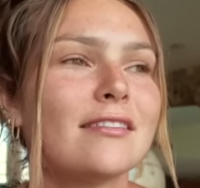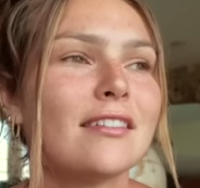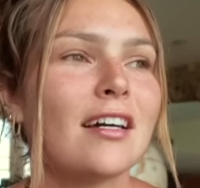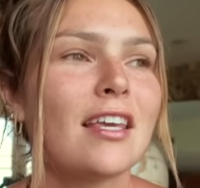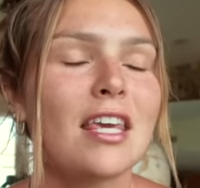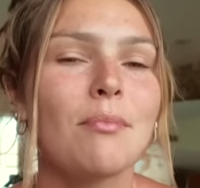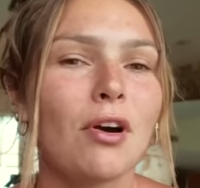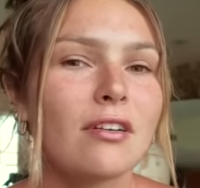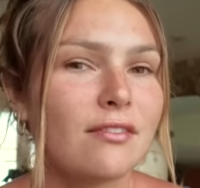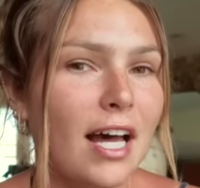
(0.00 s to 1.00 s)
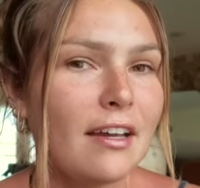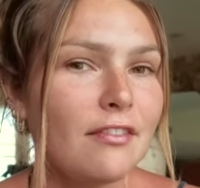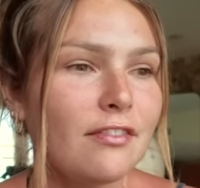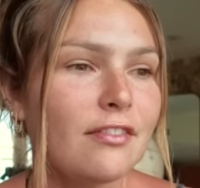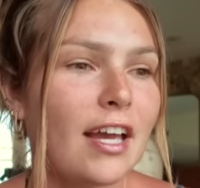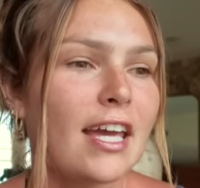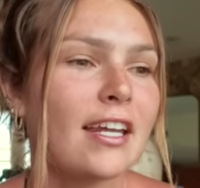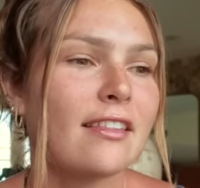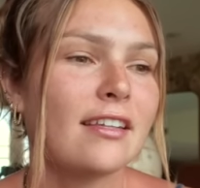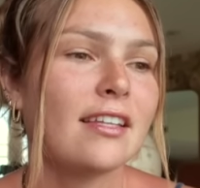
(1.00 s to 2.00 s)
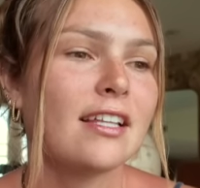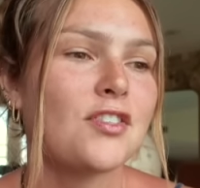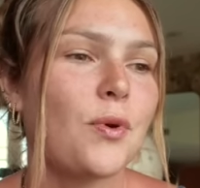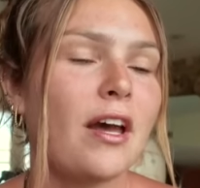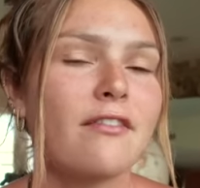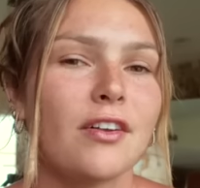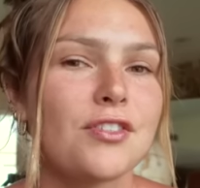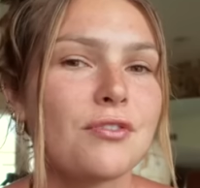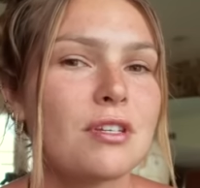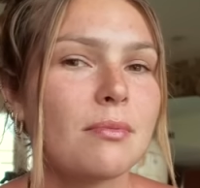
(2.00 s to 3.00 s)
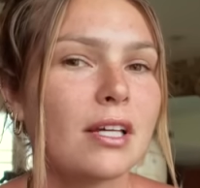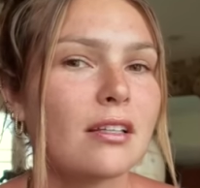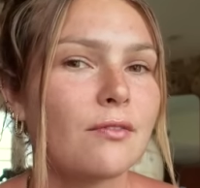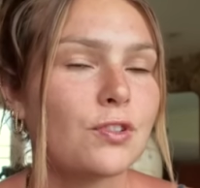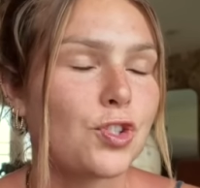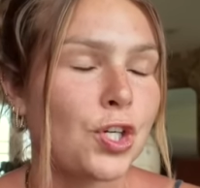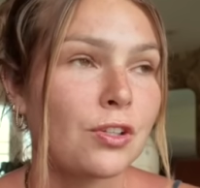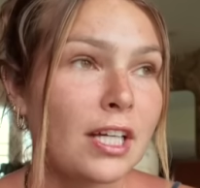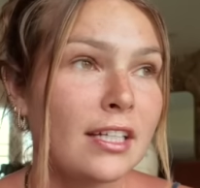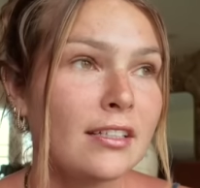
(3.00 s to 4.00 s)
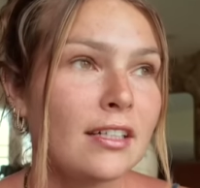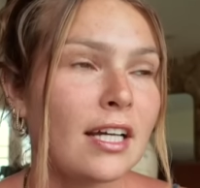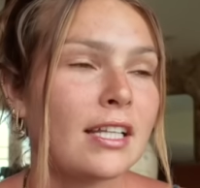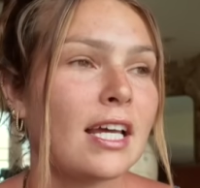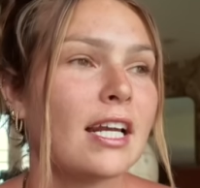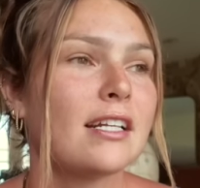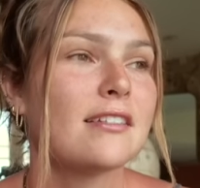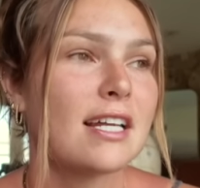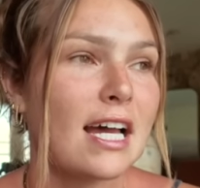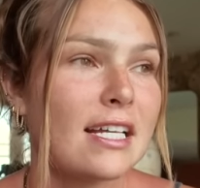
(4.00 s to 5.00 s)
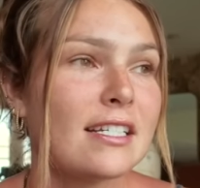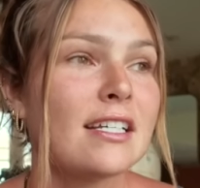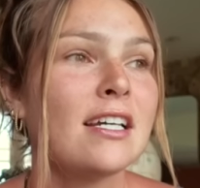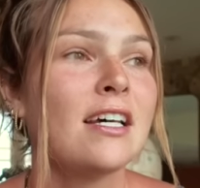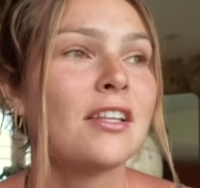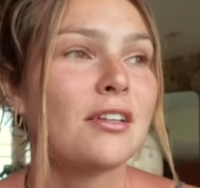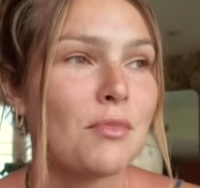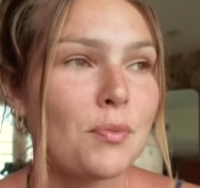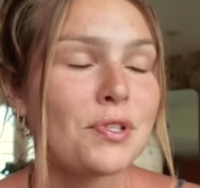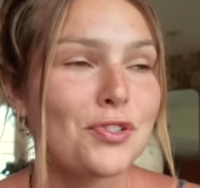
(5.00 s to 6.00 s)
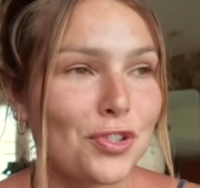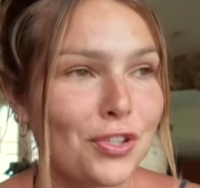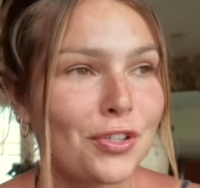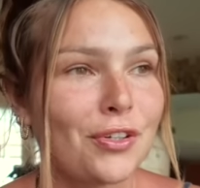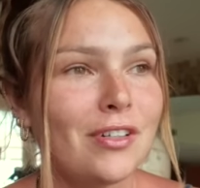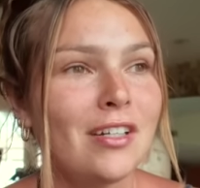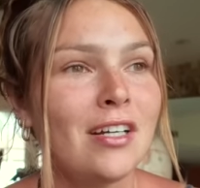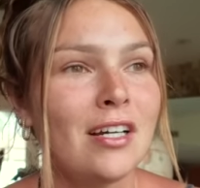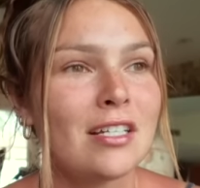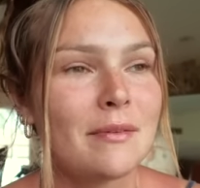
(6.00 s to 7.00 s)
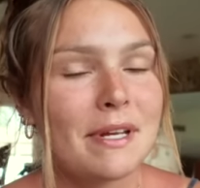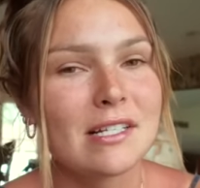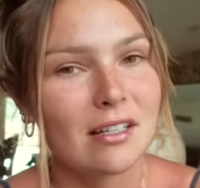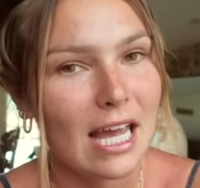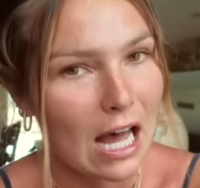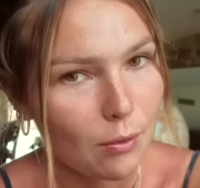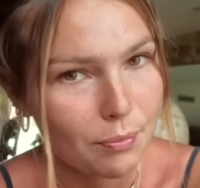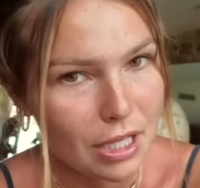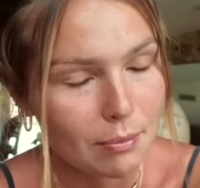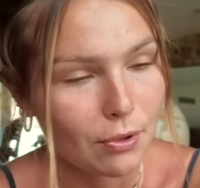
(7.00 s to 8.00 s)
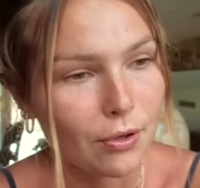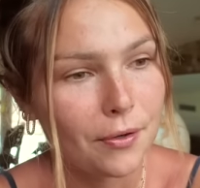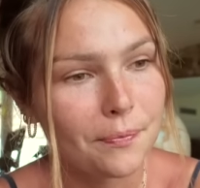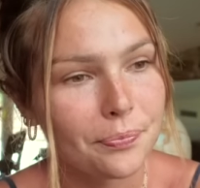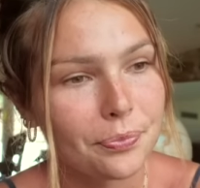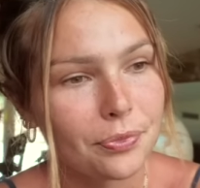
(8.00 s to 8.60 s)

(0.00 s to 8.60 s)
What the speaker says: a key part of life. And I think that that's why I fell so deeply in love with journaling. And then I designed the Moments Journal to basically help people